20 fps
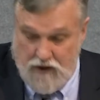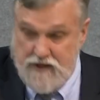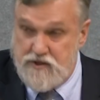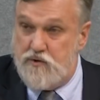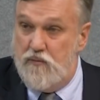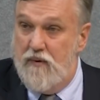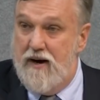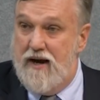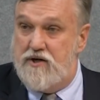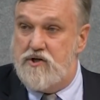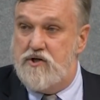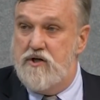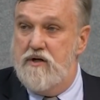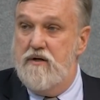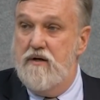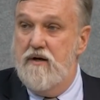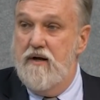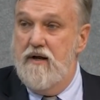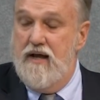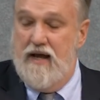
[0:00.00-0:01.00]
of
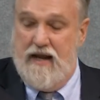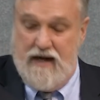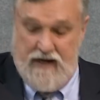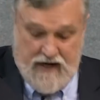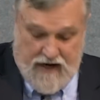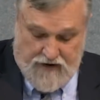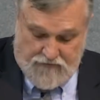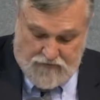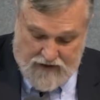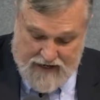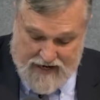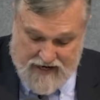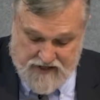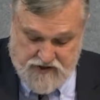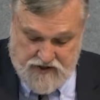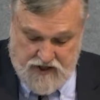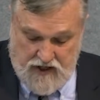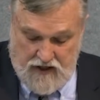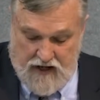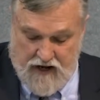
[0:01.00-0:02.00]
resurrection and
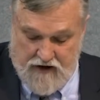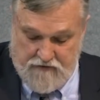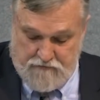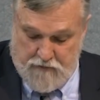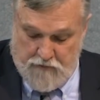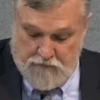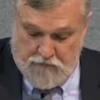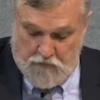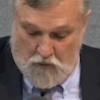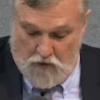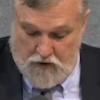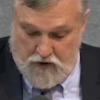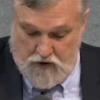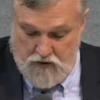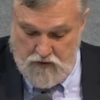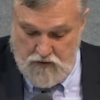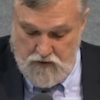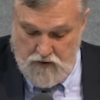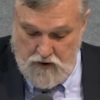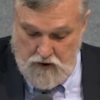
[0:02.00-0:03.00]
everlasting life before
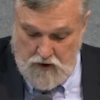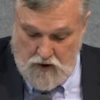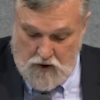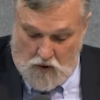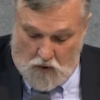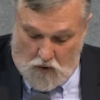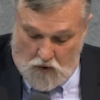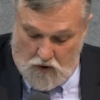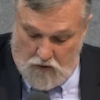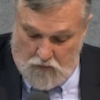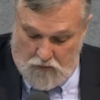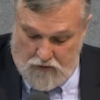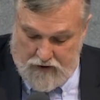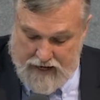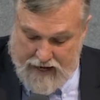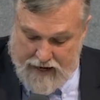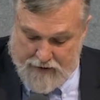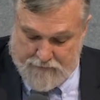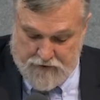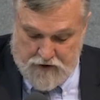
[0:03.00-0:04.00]
you, or it will
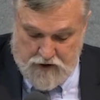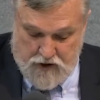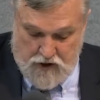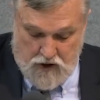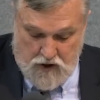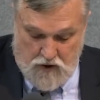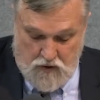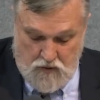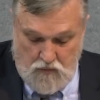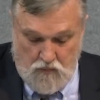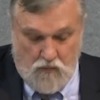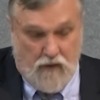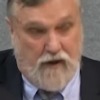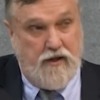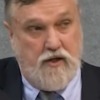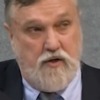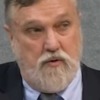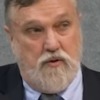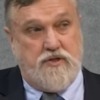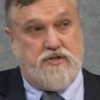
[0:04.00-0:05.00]
happen to you
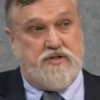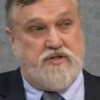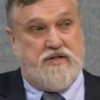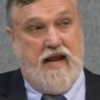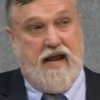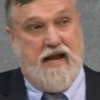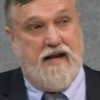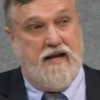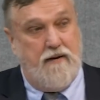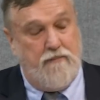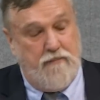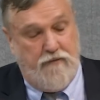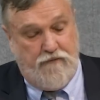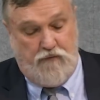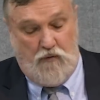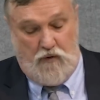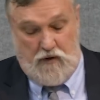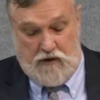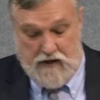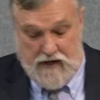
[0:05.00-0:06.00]
while you are standing
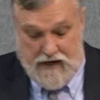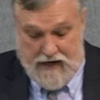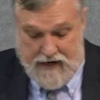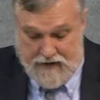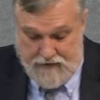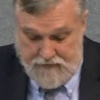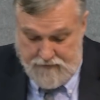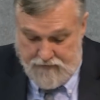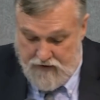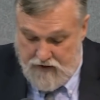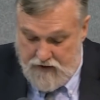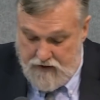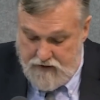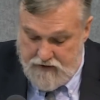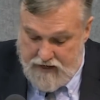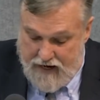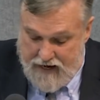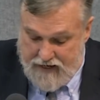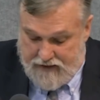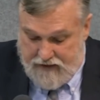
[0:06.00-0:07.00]
before God,
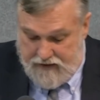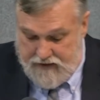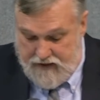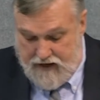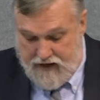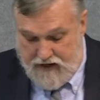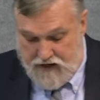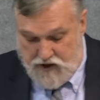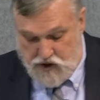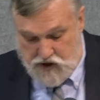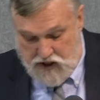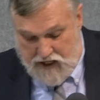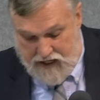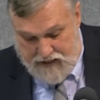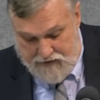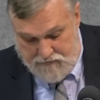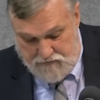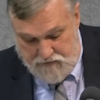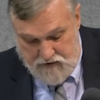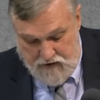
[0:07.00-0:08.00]
naked and
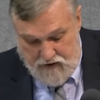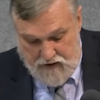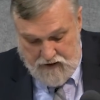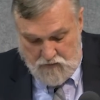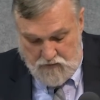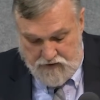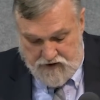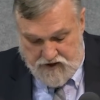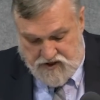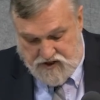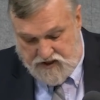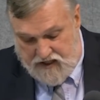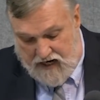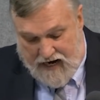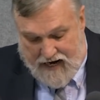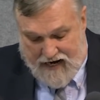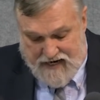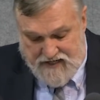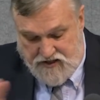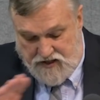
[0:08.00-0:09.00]
ashamed, with the
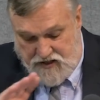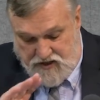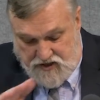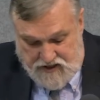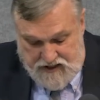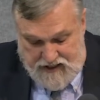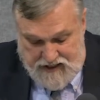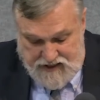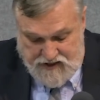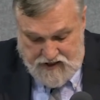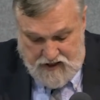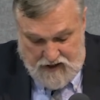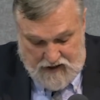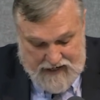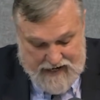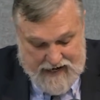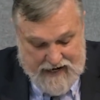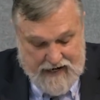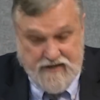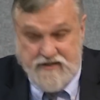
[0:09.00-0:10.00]
skies and seas and
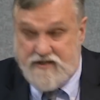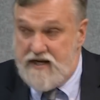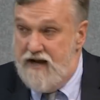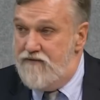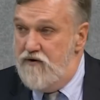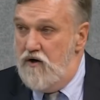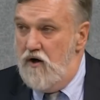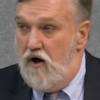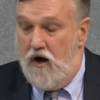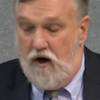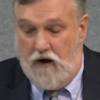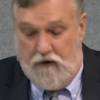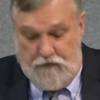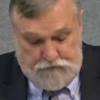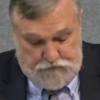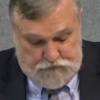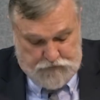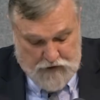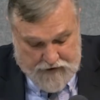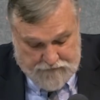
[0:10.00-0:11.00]
lands having
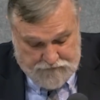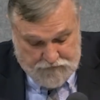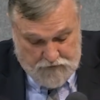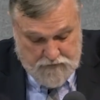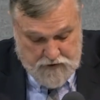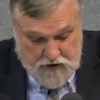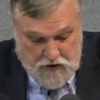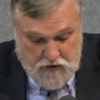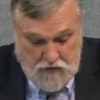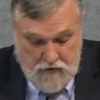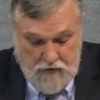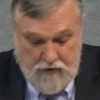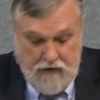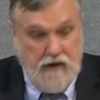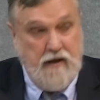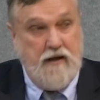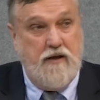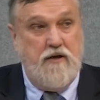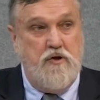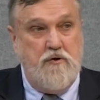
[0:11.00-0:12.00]
all fled from you
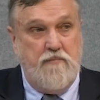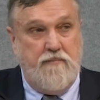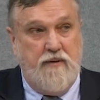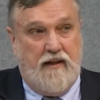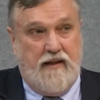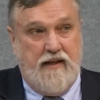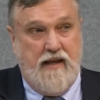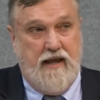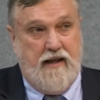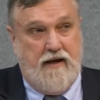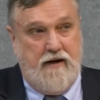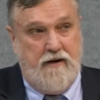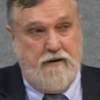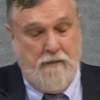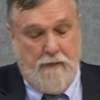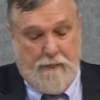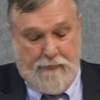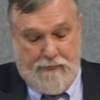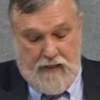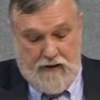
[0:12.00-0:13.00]
in humiliated
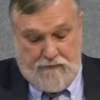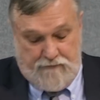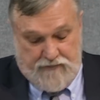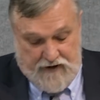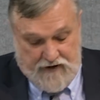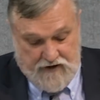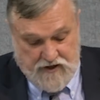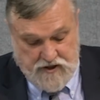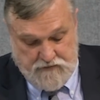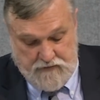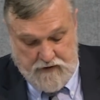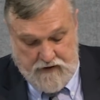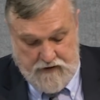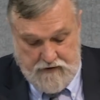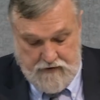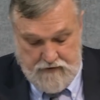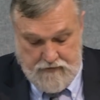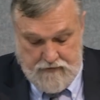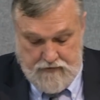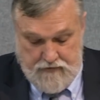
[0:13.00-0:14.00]
embarrassment.